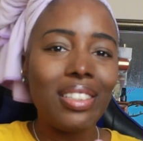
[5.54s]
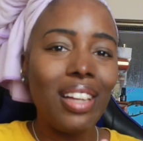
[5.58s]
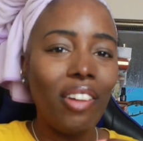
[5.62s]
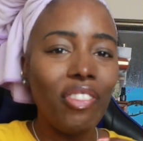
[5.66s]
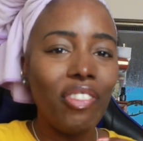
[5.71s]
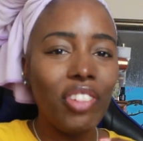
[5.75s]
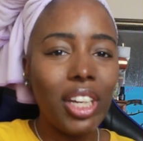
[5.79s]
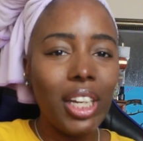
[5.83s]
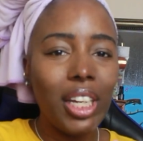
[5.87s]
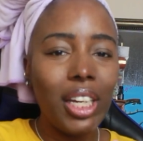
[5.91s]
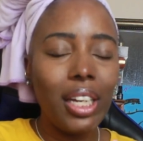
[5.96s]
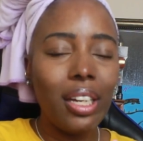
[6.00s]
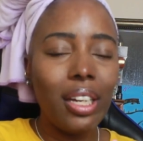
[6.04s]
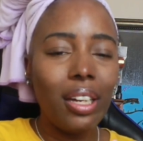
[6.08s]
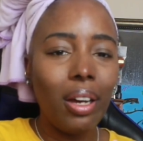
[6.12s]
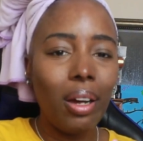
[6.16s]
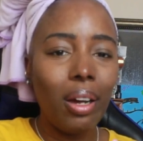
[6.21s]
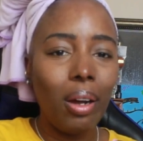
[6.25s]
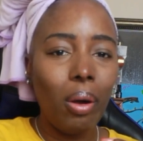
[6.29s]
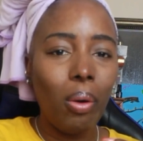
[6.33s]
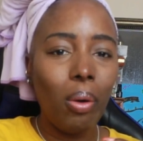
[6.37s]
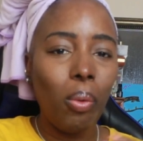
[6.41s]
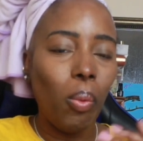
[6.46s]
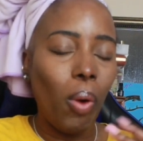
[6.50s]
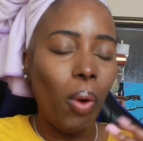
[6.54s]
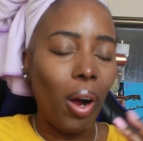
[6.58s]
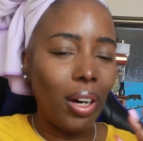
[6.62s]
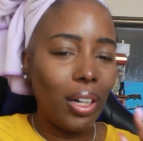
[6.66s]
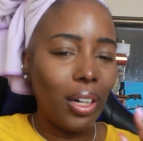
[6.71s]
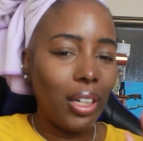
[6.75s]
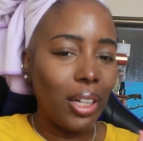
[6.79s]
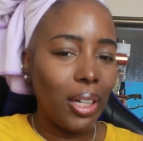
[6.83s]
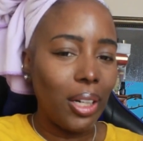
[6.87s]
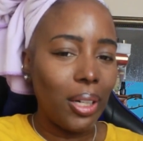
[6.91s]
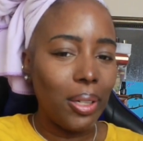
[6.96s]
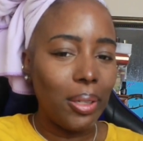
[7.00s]
Safi here.
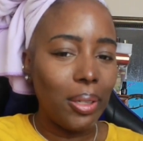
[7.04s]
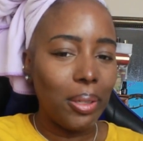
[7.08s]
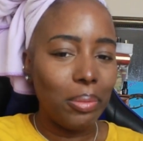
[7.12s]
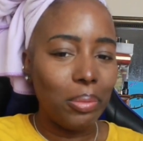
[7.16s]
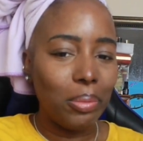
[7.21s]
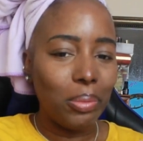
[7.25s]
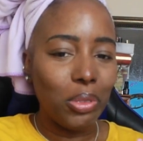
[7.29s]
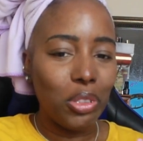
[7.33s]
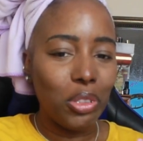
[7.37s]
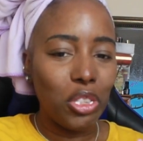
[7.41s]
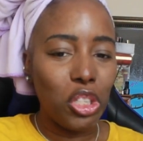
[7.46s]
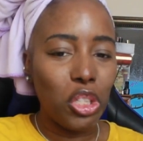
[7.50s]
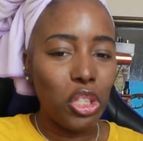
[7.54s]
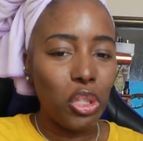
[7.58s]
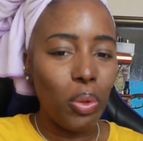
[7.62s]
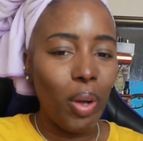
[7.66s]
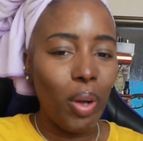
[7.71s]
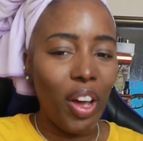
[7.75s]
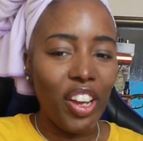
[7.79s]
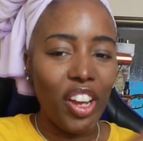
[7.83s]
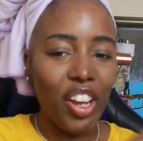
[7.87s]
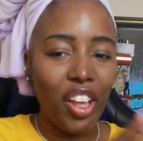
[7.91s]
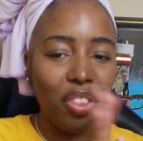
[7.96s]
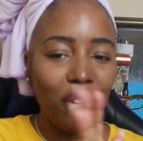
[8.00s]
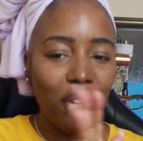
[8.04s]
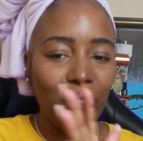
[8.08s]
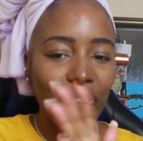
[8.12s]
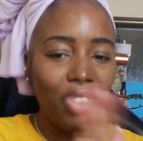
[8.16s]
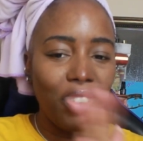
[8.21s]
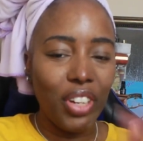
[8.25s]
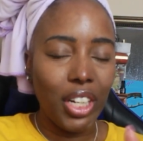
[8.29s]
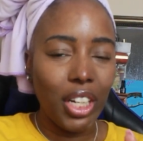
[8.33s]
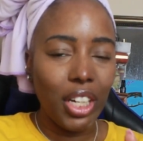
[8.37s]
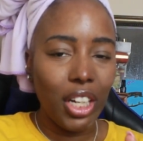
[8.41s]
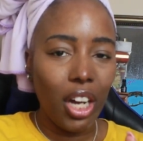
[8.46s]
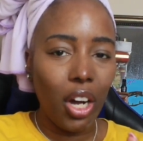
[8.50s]
Welcome to another
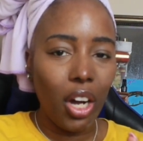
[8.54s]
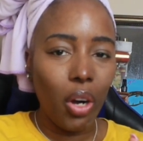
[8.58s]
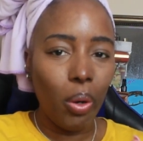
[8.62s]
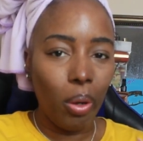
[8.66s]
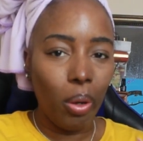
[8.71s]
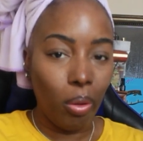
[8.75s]
video.